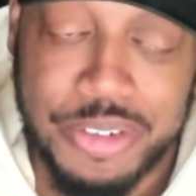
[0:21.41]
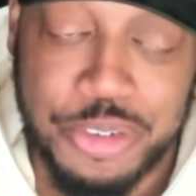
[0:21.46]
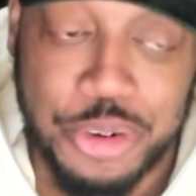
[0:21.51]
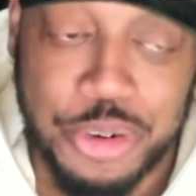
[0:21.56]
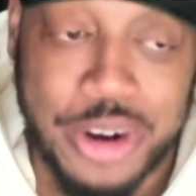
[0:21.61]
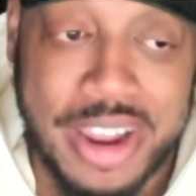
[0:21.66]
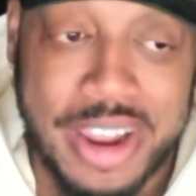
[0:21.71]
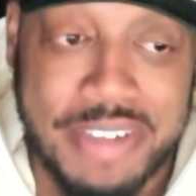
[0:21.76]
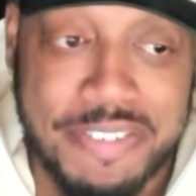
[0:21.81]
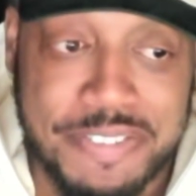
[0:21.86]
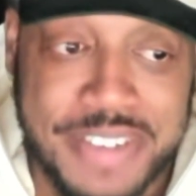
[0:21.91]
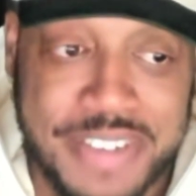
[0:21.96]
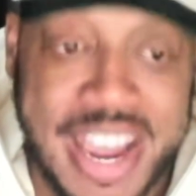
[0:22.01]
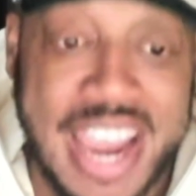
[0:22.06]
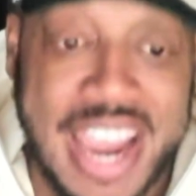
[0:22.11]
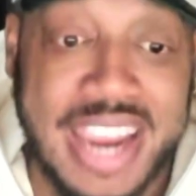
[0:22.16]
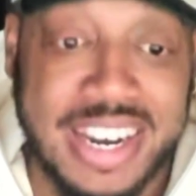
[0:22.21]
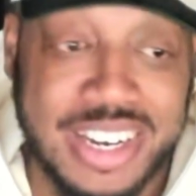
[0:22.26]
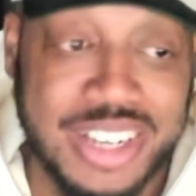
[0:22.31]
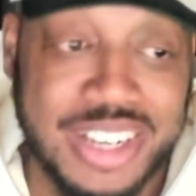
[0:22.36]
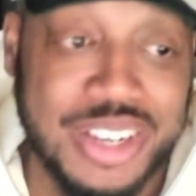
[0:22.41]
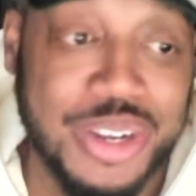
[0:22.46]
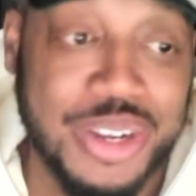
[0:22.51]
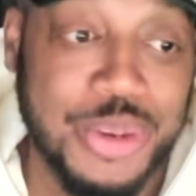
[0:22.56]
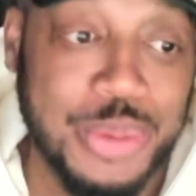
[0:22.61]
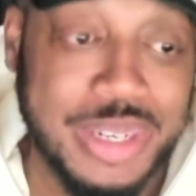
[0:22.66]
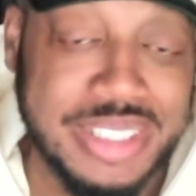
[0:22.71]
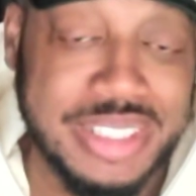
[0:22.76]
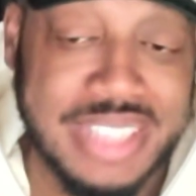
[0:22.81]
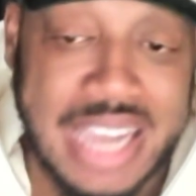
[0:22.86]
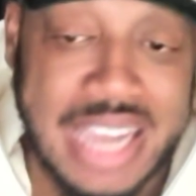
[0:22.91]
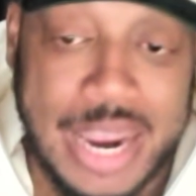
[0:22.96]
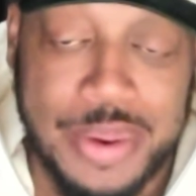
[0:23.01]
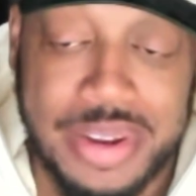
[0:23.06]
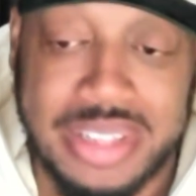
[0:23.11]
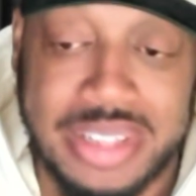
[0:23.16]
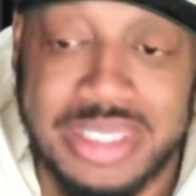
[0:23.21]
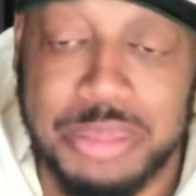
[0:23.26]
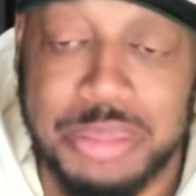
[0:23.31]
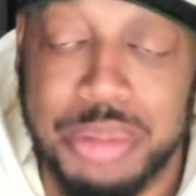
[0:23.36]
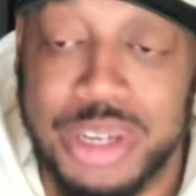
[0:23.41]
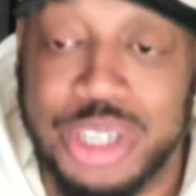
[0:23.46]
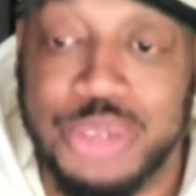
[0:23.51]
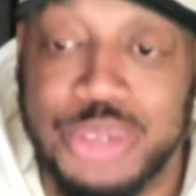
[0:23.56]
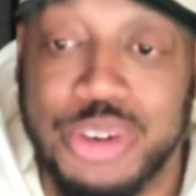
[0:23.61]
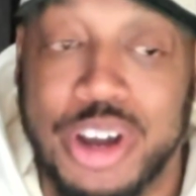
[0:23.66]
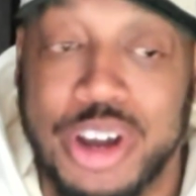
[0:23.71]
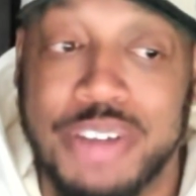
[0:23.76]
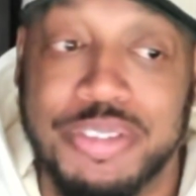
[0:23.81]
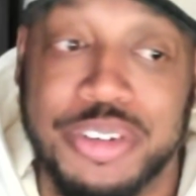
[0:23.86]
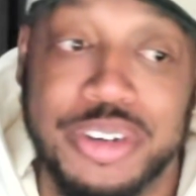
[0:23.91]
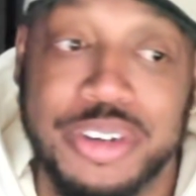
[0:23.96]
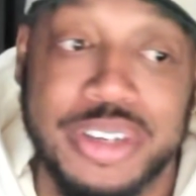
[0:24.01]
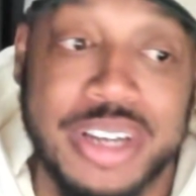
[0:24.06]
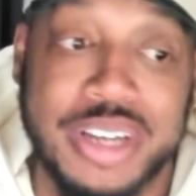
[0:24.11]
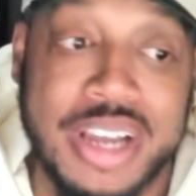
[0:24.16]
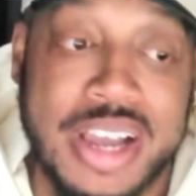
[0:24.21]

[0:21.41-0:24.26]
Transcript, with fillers: for a fight with Terrence Bud Crawford.